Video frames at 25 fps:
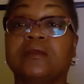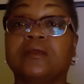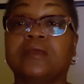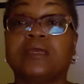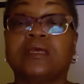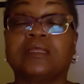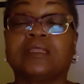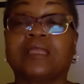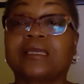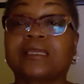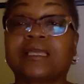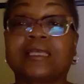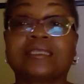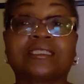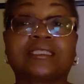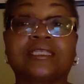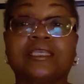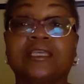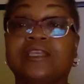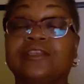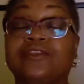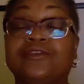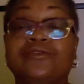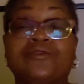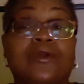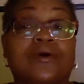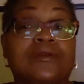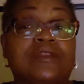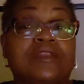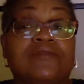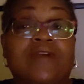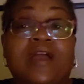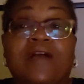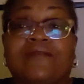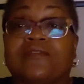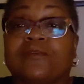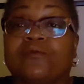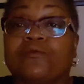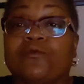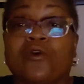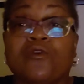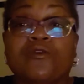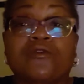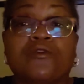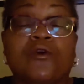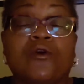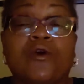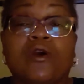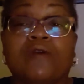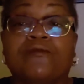And like I said, you don't even have to
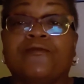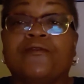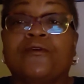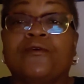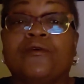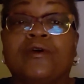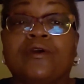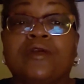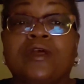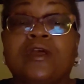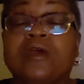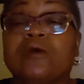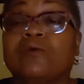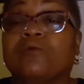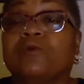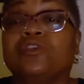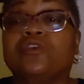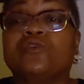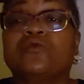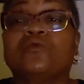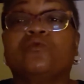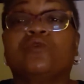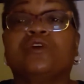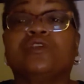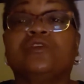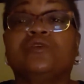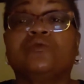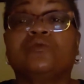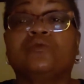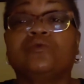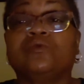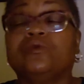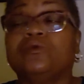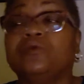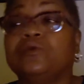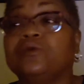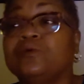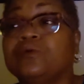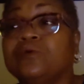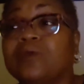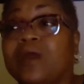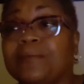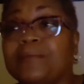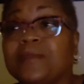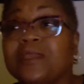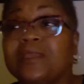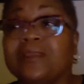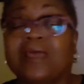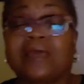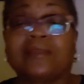work hard for it. When you I
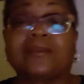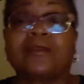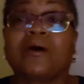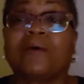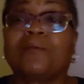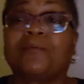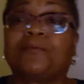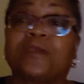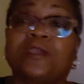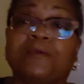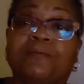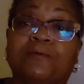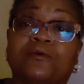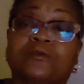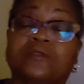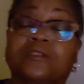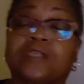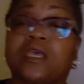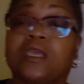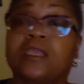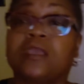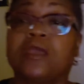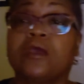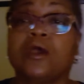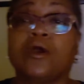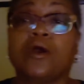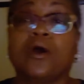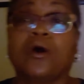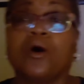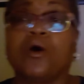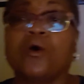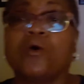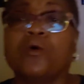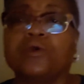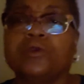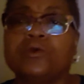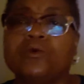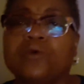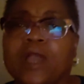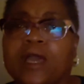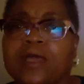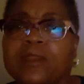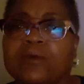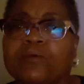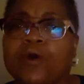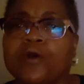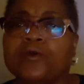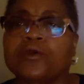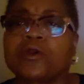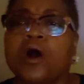mean, I know people say, "Oh, you
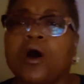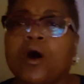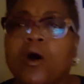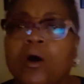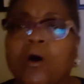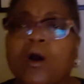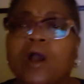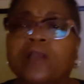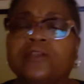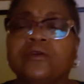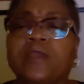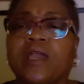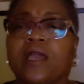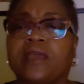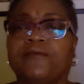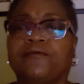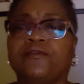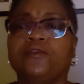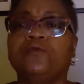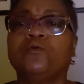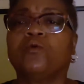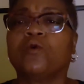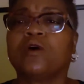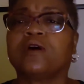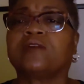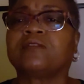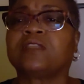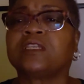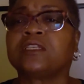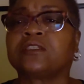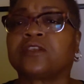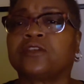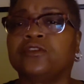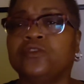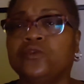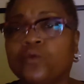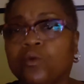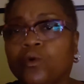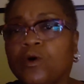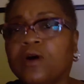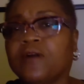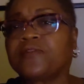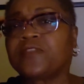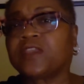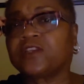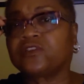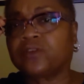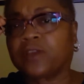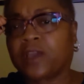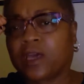gotta work hard. If you want this or you
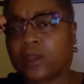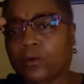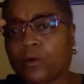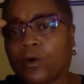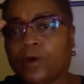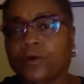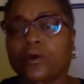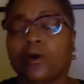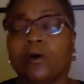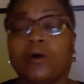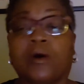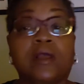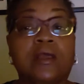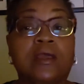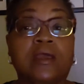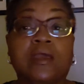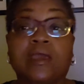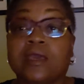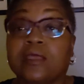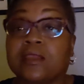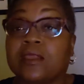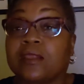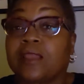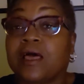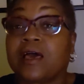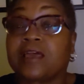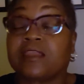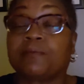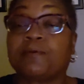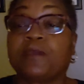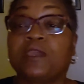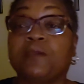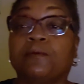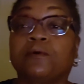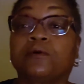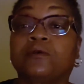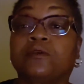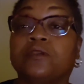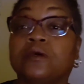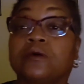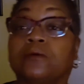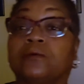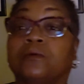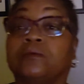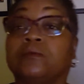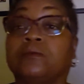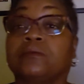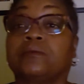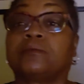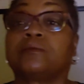want that, you gotta work hard," and a lot of people
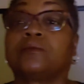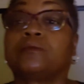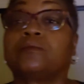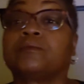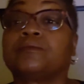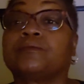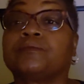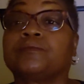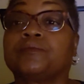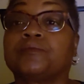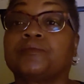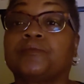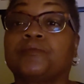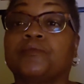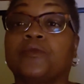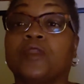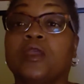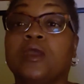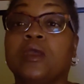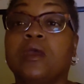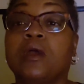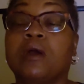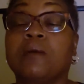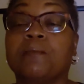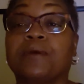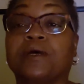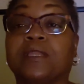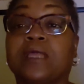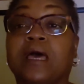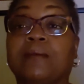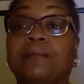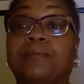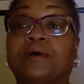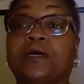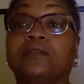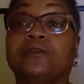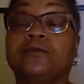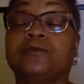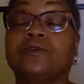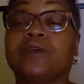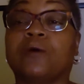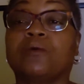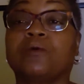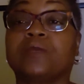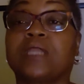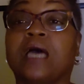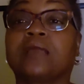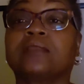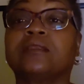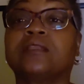do. But you know,
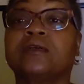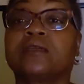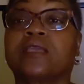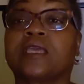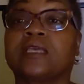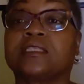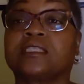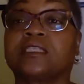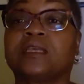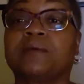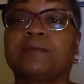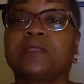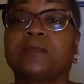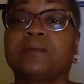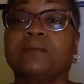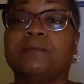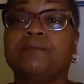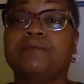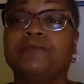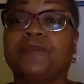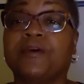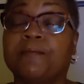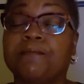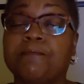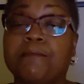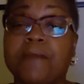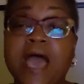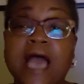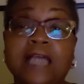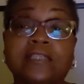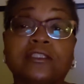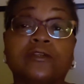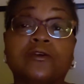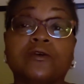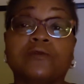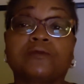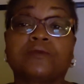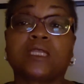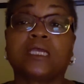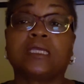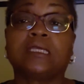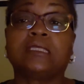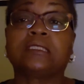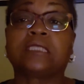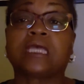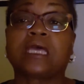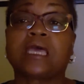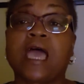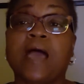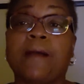when I look at some of the magical
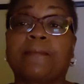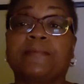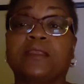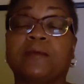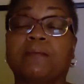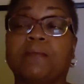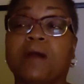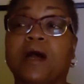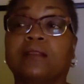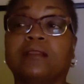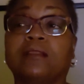things that happen in my